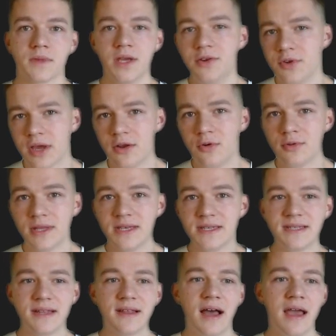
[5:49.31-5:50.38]
Here you can
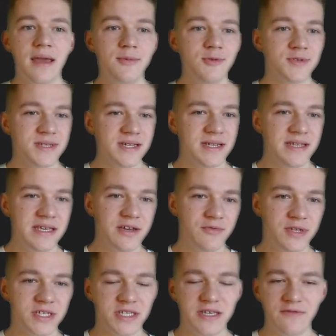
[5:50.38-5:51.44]
notice that I'm using the
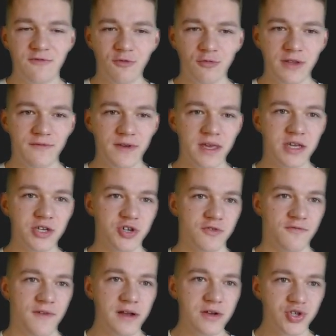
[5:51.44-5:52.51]
receive
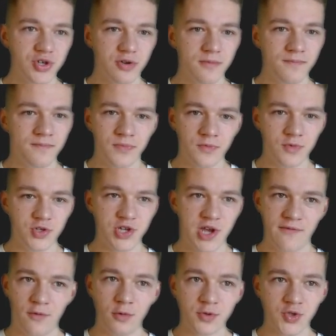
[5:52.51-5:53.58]
notification function, which
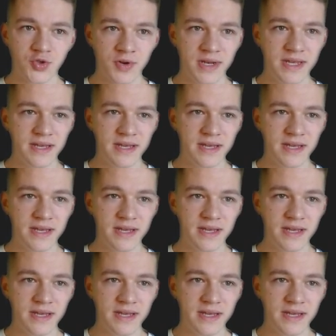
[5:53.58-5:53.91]
I've also